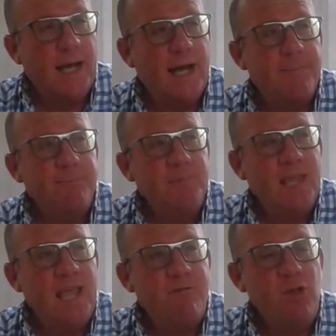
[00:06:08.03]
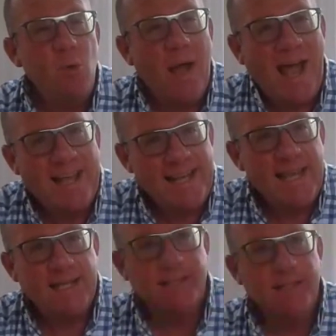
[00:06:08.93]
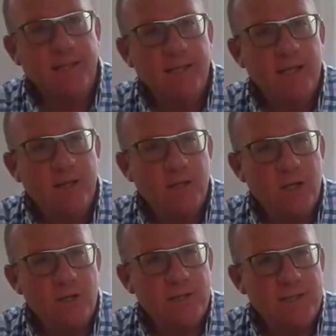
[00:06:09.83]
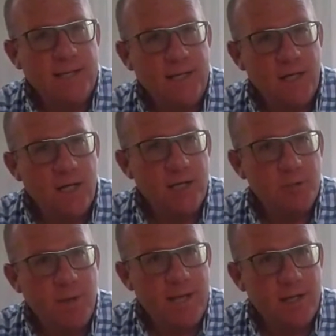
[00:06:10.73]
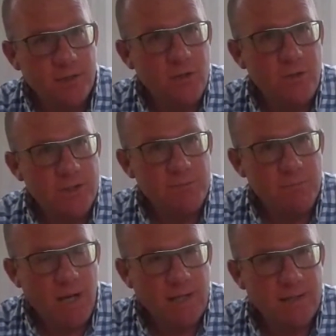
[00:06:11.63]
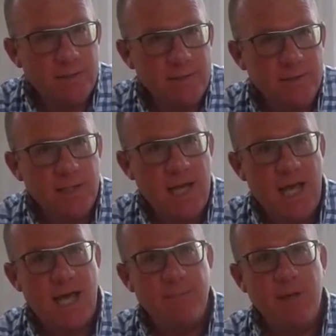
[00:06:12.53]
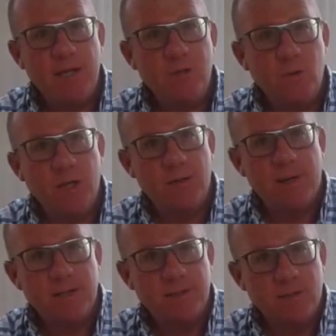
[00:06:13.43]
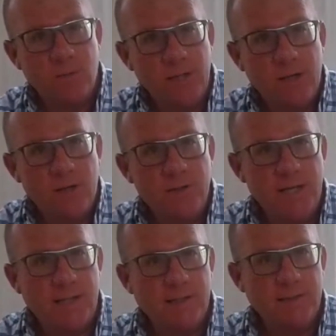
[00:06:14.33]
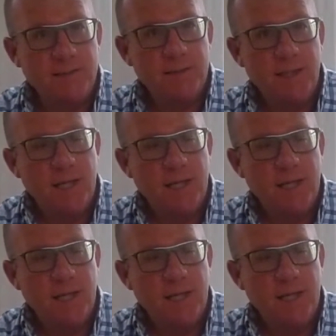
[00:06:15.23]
Um, if you add in the losses incurred by our tourism partners, I'm here talking about Serena Hotels,